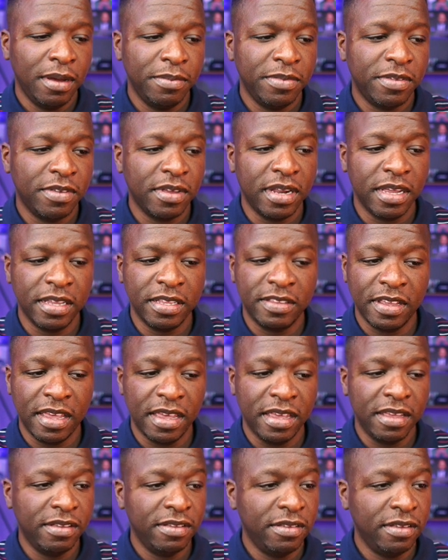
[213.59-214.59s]
I'm just gonna
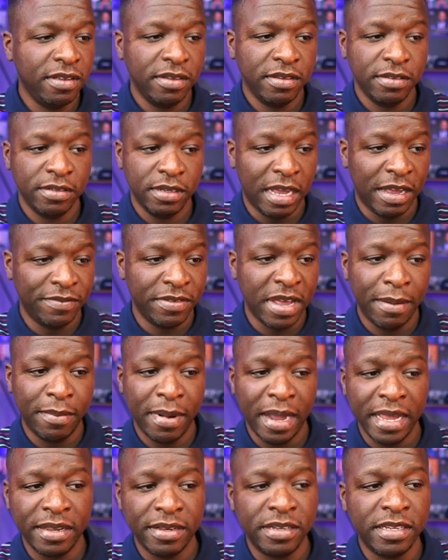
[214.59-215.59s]
say I've
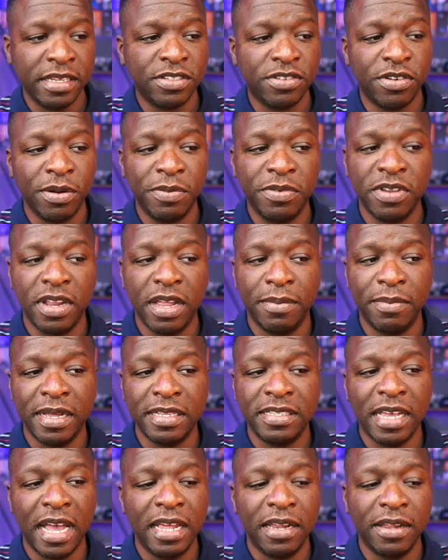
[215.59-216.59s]
got my description and
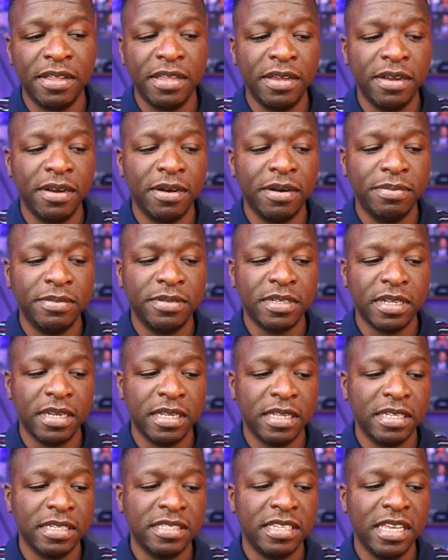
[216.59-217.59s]
my title here. It's
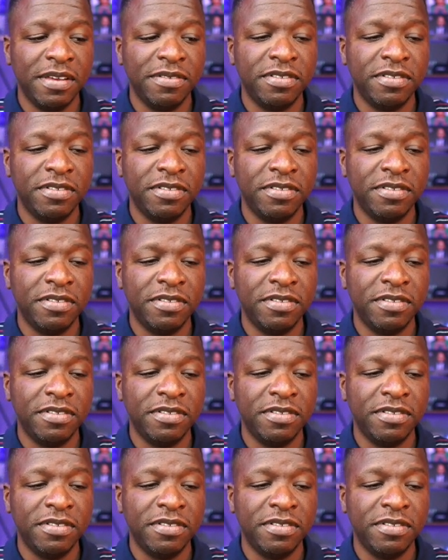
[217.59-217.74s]
going to click